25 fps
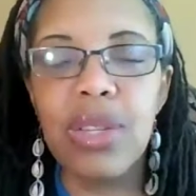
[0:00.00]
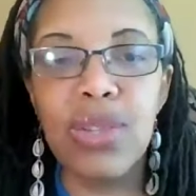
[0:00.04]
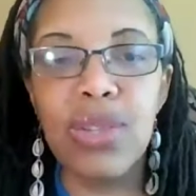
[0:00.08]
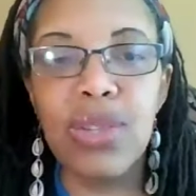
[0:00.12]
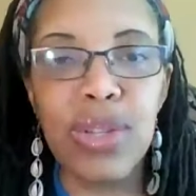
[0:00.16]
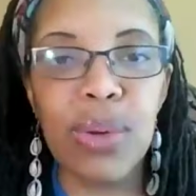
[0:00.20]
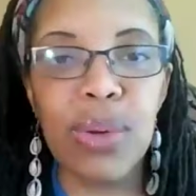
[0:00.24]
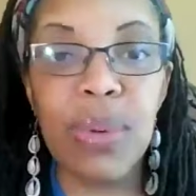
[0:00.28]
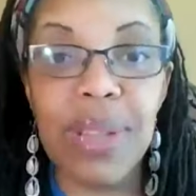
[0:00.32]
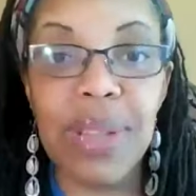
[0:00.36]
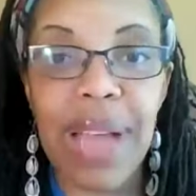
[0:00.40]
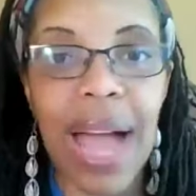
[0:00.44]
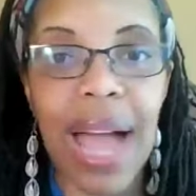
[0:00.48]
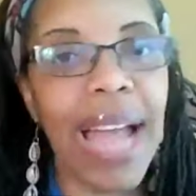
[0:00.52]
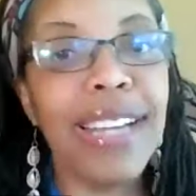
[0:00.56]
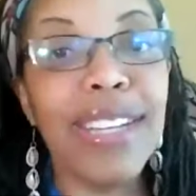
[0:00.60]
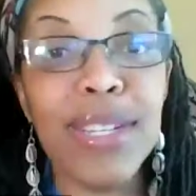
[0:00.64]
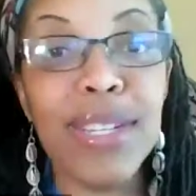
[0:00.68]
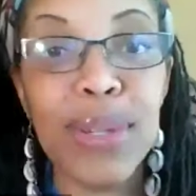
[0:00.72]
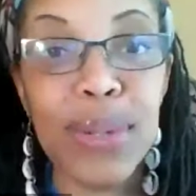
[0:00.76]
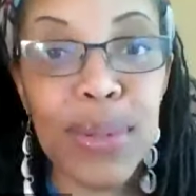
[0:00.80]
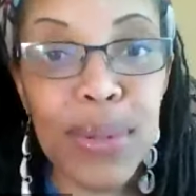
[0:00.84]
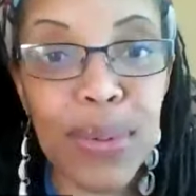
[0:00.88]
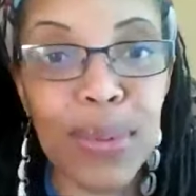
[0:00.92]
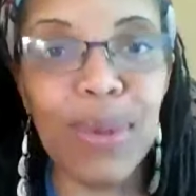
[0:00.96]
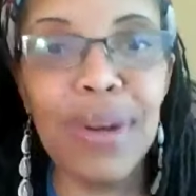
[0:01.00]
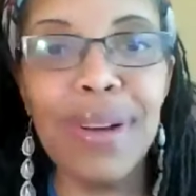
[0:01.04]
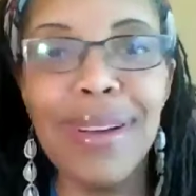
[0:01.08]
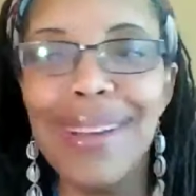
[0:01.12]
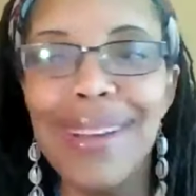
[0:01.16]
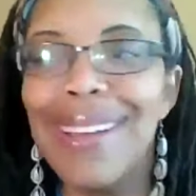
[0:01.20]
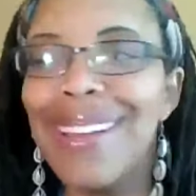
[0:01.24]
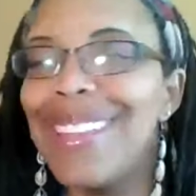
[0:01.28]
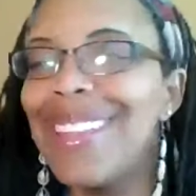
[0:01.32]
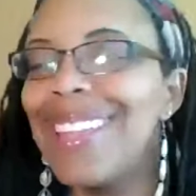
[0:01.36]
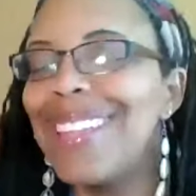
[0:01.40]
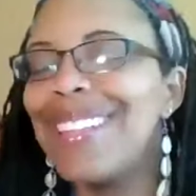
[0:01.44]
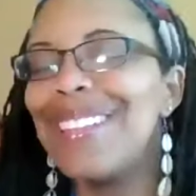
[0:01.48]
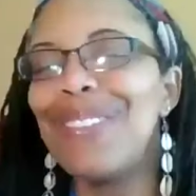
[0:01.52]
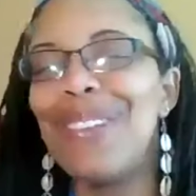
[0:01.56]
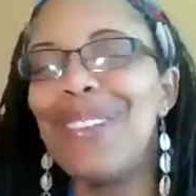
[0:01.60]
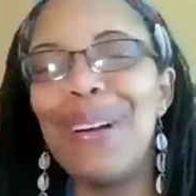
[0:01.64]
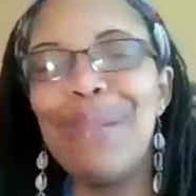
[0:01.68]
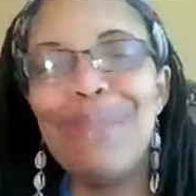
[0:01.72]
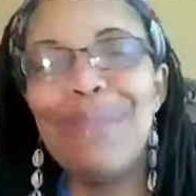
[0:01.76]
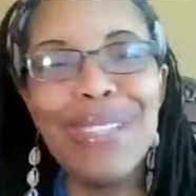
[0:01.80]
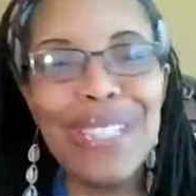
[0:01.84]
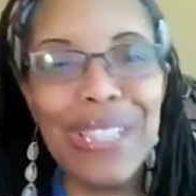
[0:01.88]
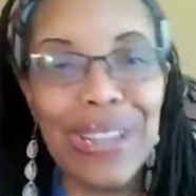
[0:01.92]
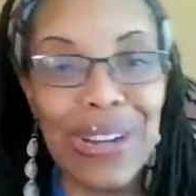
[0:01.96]
I do. That's
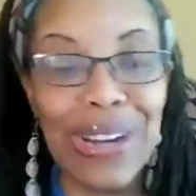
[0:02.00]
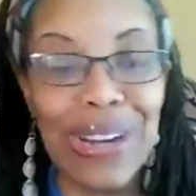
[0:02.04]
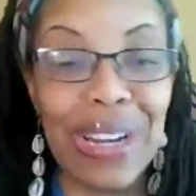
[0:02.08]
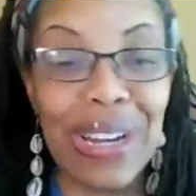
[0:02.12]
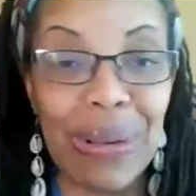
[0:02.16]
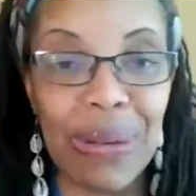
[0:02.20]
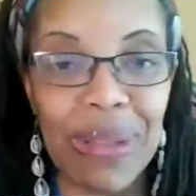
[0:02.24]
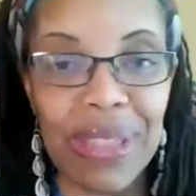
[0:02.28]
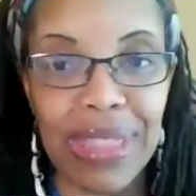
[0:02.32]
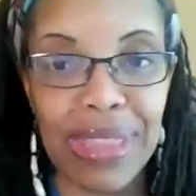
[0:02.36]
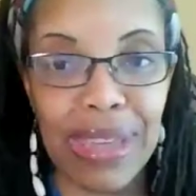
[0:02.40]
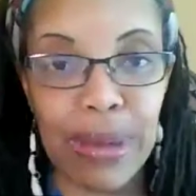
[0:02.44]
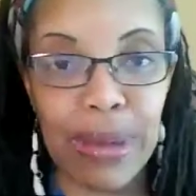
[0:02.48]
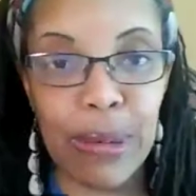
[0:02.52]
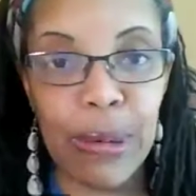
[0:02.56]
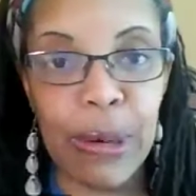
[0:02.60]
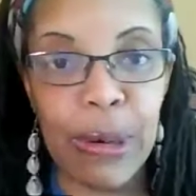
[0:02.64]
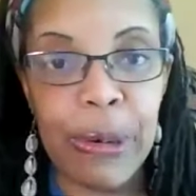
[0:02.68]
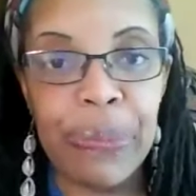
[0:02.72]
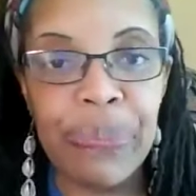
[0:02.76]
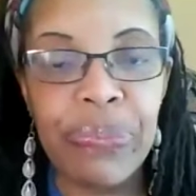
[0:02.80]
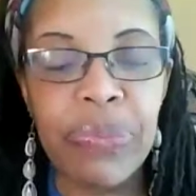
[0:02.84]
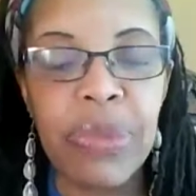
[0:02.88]
why I'm sharing it with you.